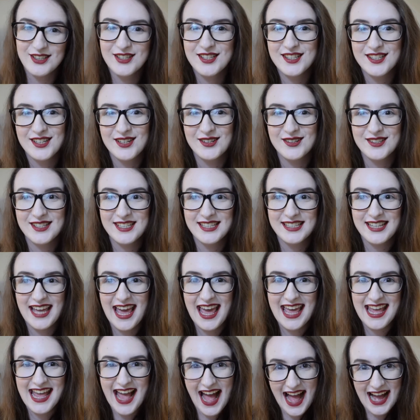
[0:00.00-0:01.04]
So
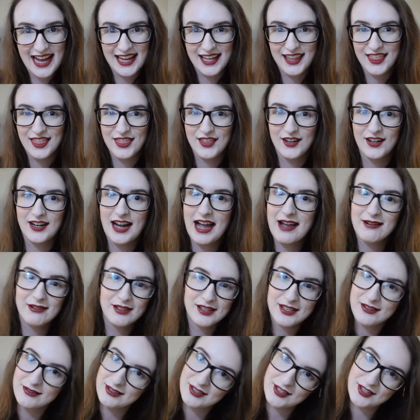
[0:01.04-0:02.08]
today I thought I
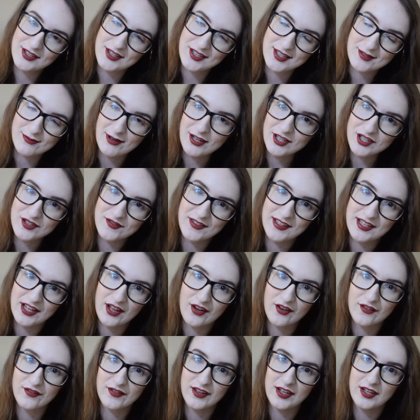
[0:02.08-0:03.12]
would do another swatch
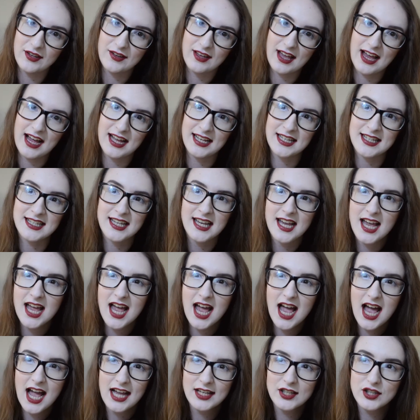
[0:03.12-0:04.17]
video for you guys.
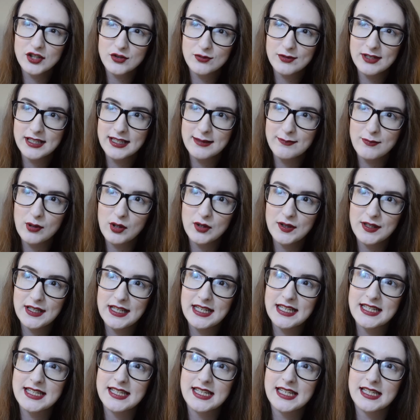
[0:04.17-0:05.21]
I should really put
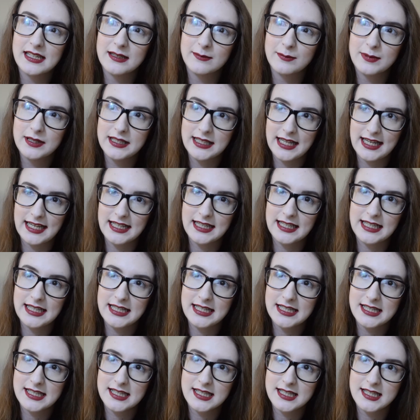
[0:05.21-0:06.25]
these in a
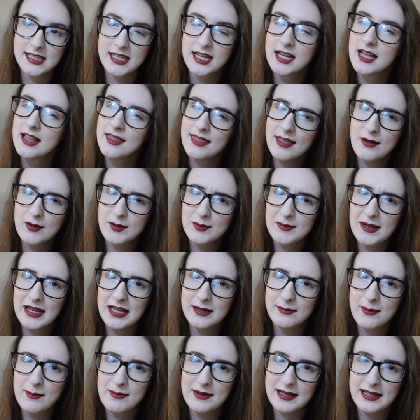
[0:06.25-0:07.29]
playlist. That would make
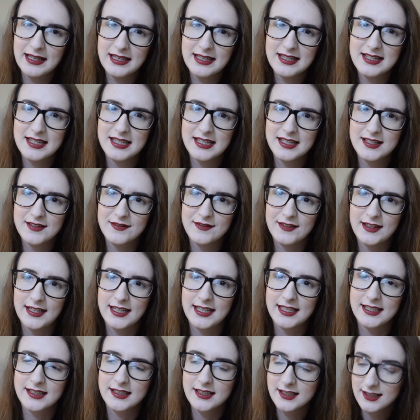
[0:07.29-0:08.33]
them a bit easier to
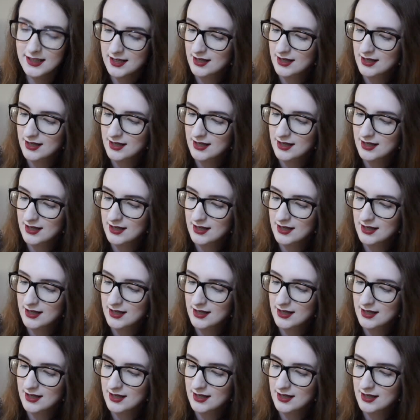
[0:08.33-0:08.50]
find.